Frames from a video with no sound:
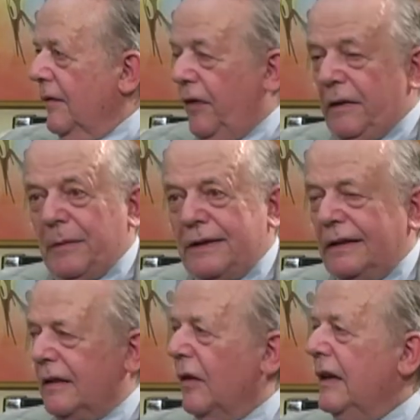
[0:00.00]
Very
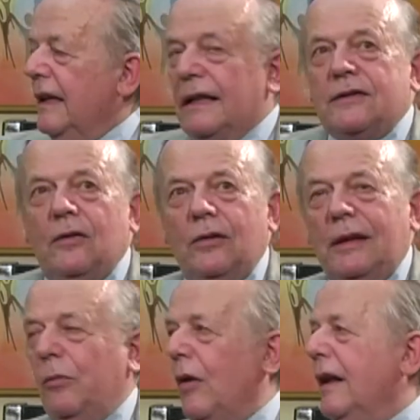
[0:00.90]
mystical. There's
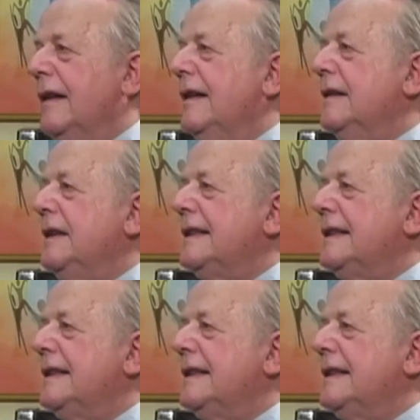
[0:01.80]
only one